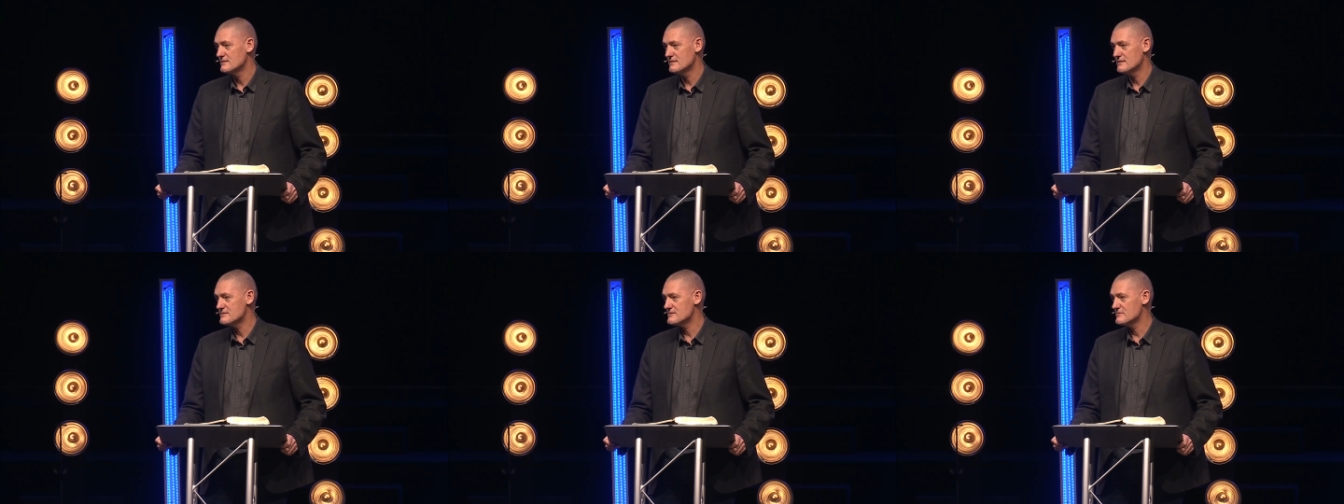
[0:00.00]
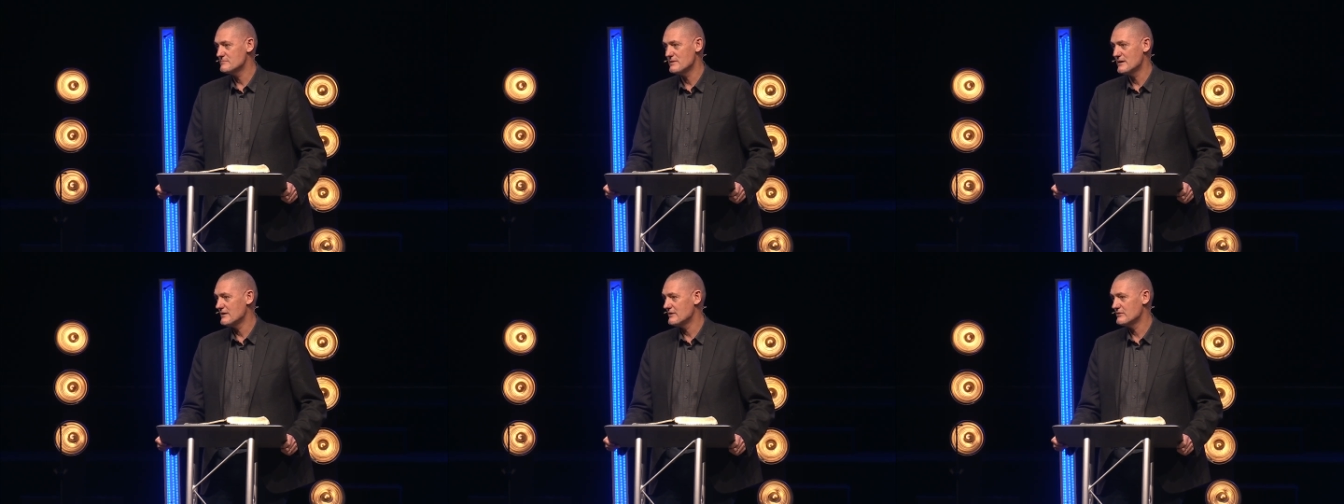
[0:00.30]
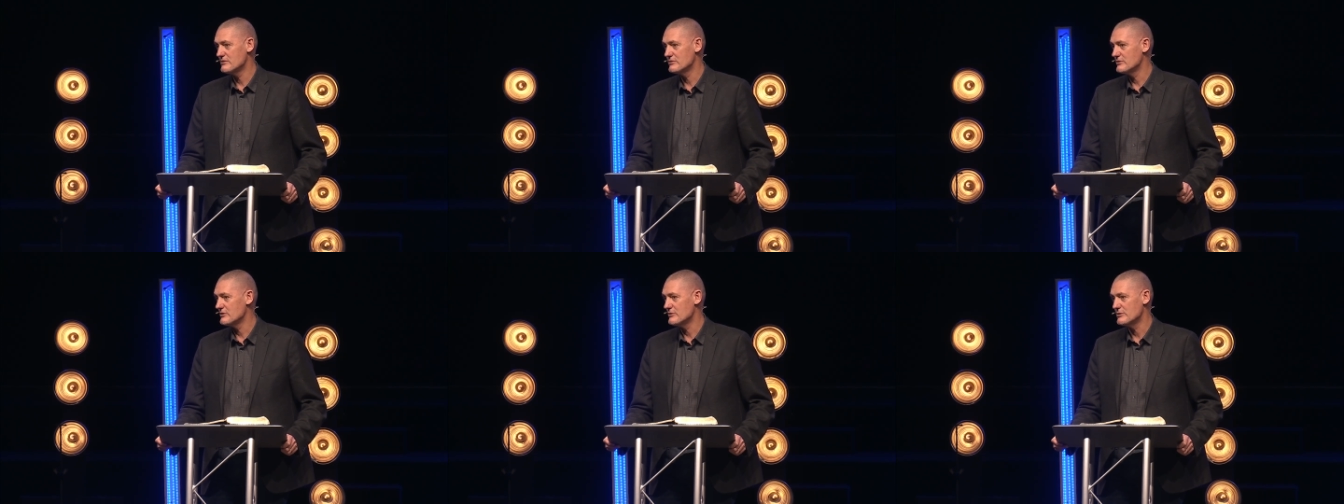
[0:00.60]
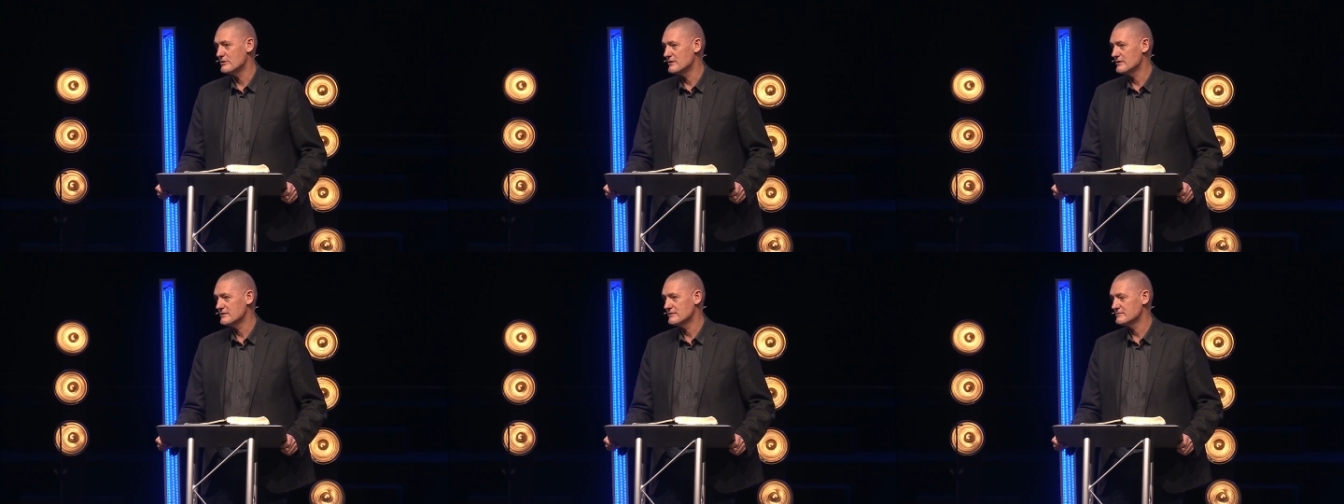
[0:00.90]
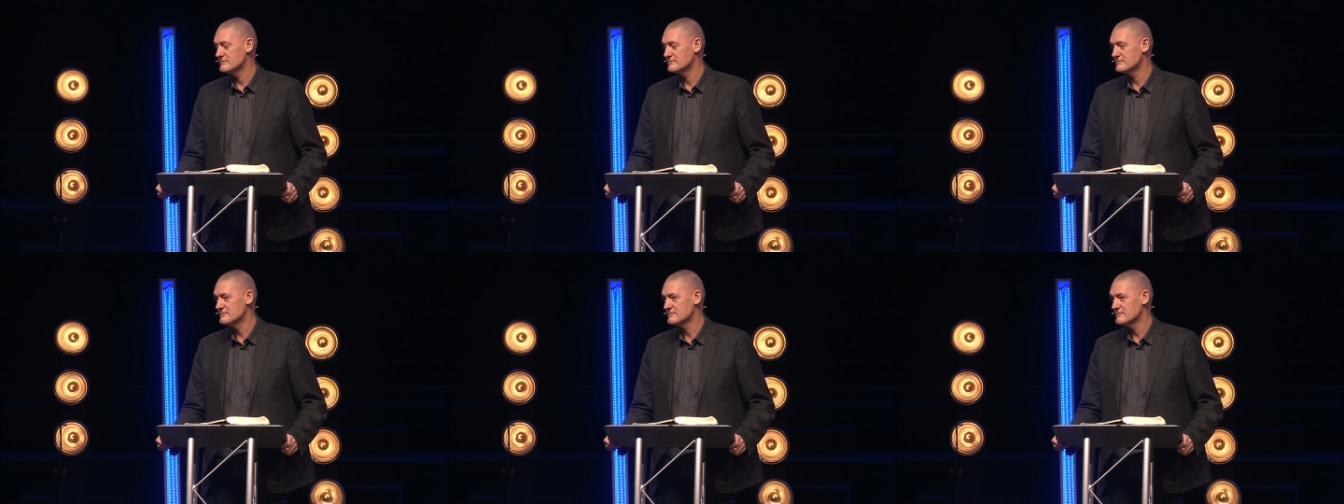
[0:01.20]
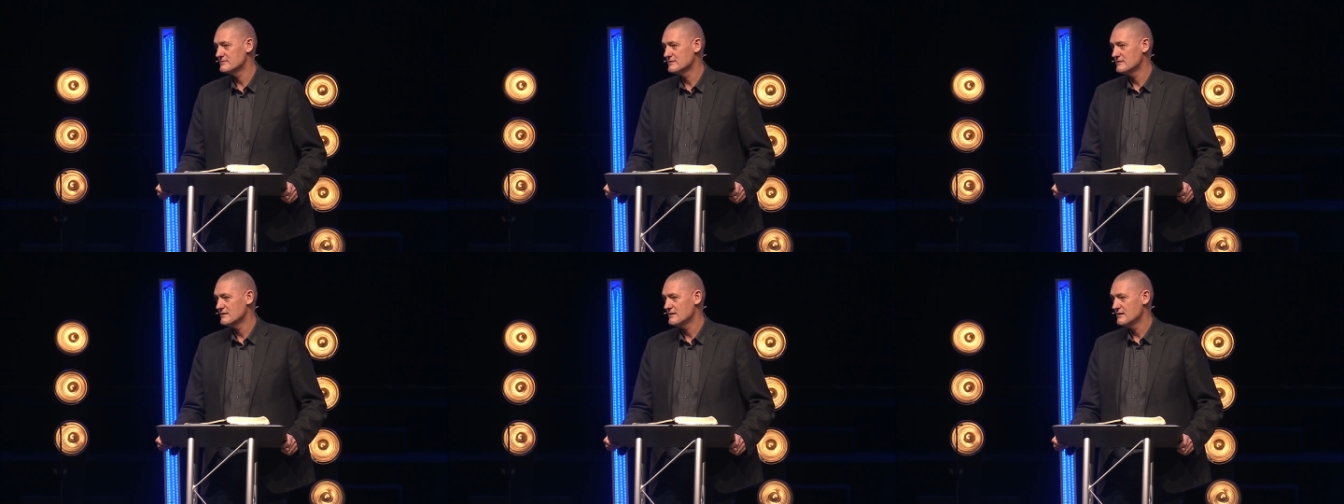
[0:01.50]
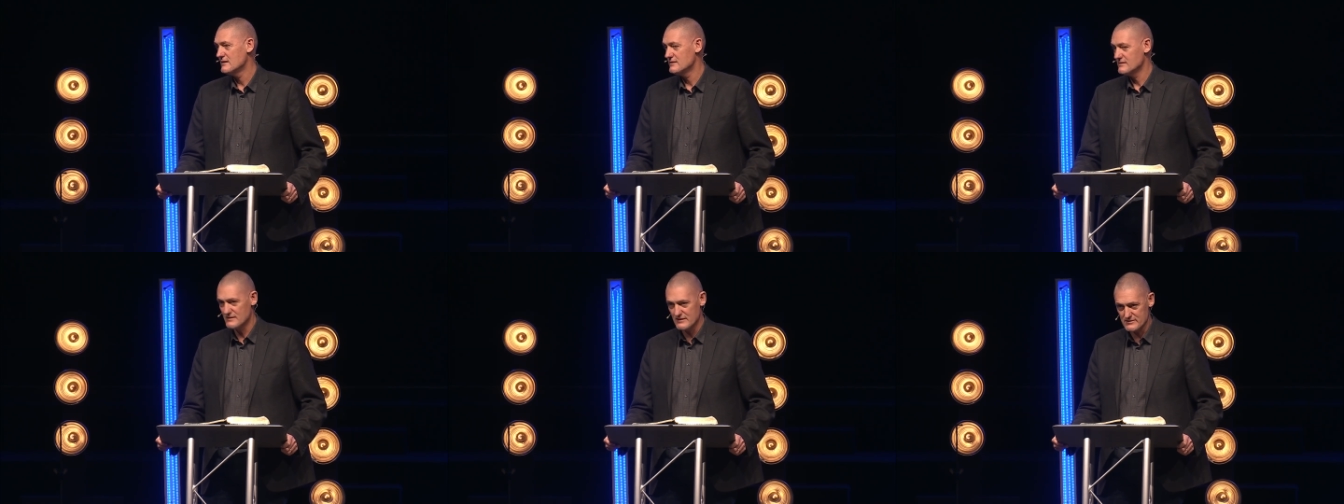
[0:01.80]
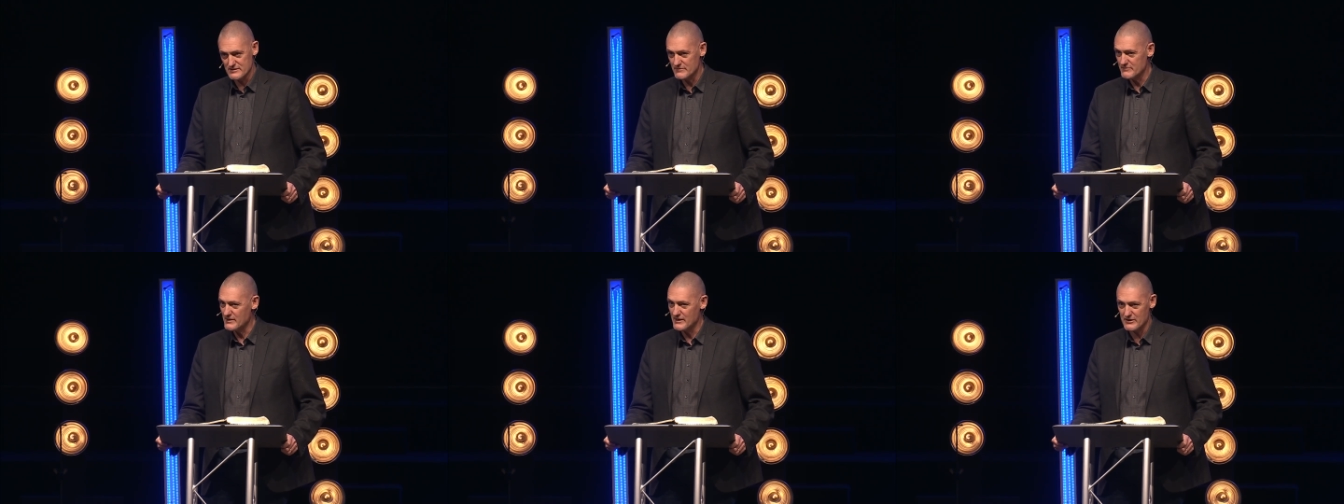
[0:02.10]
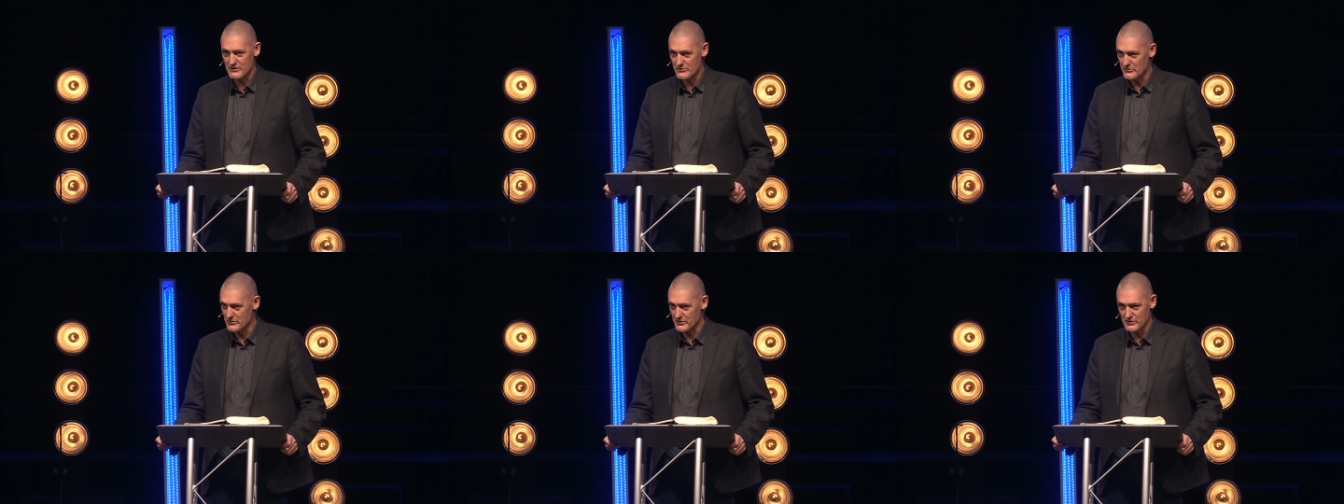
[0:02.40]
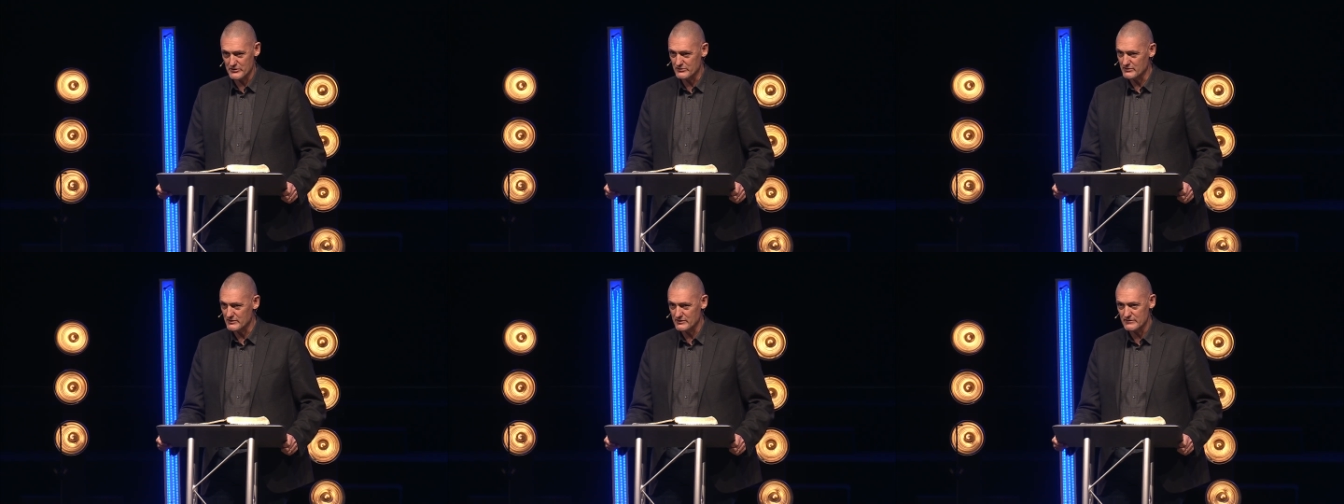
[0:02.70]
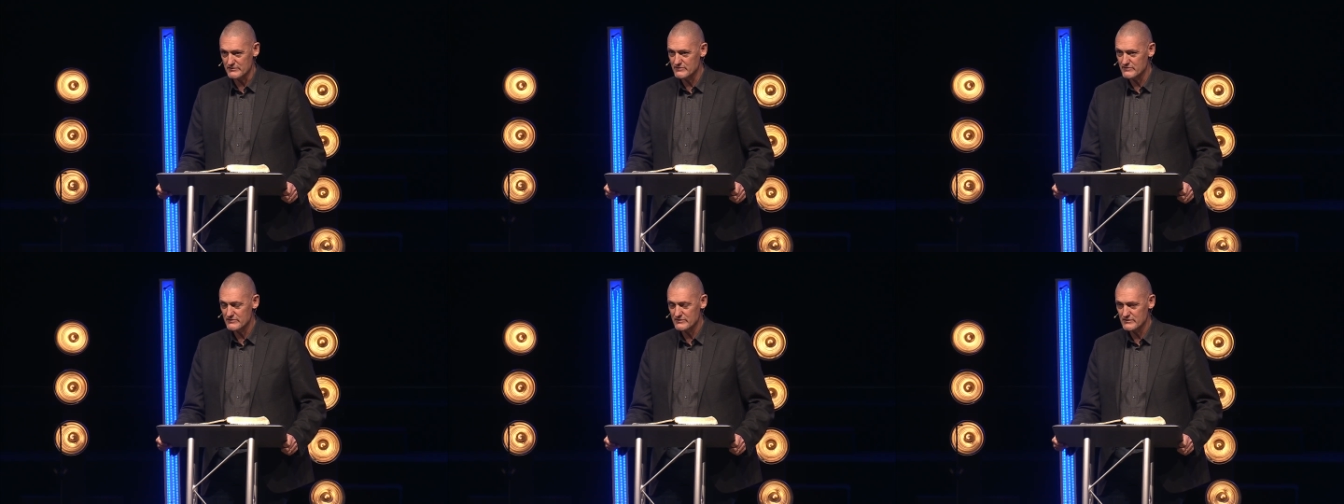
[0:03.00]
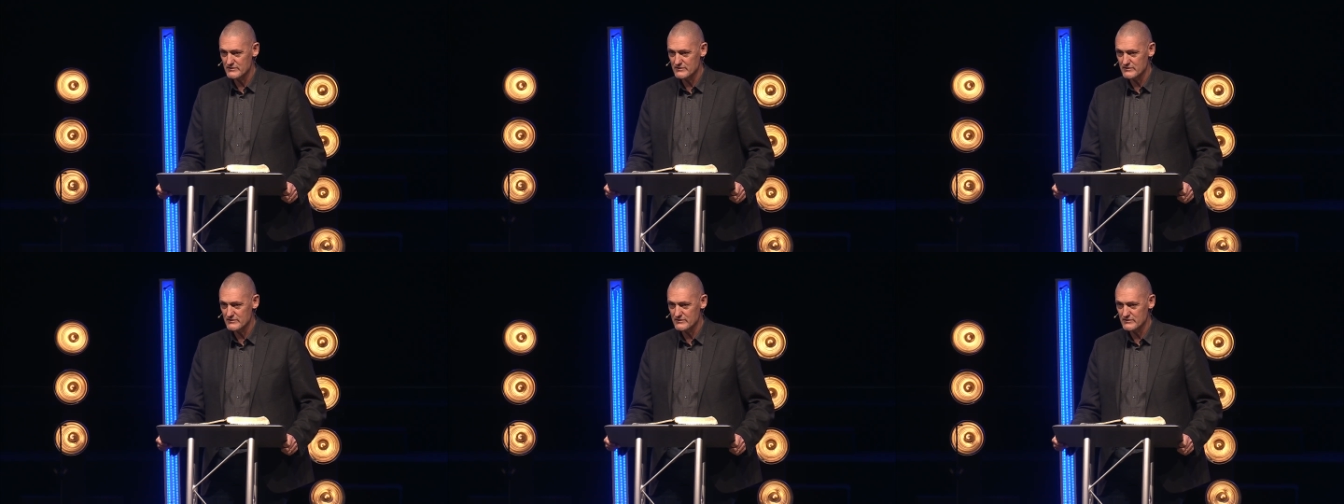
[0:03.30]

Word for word: Doesn't matter who you are. Doesn't matter where you live.